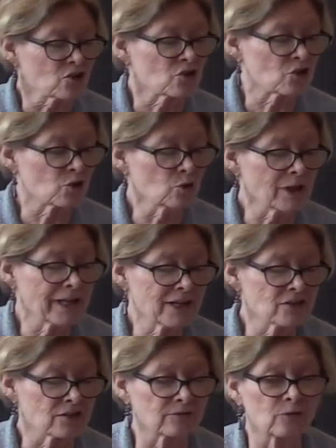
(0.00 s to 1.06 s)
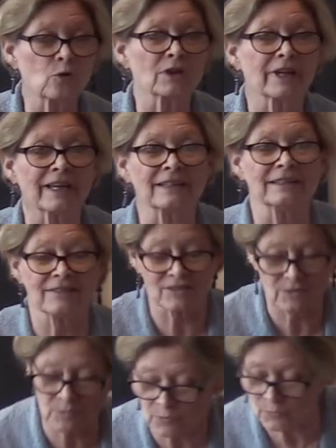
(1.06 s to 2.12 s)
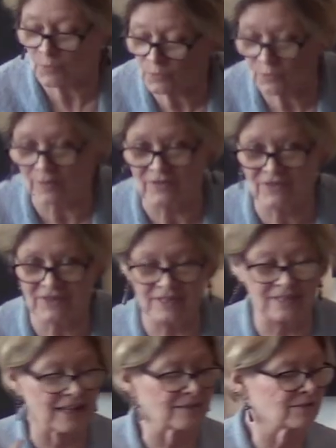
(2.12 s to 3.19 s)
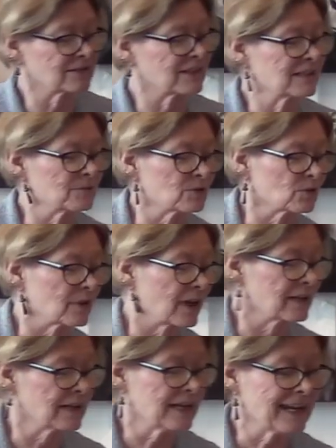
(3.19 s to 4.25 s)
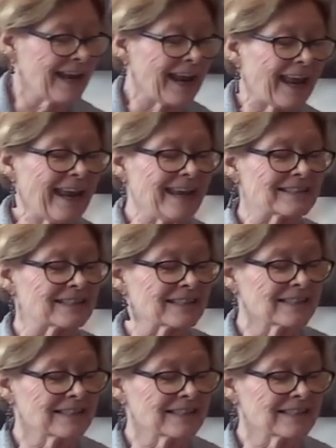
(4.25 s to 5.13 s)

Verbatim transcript: two-legged to four-legged. I've seen that, I've seen them do that. 8,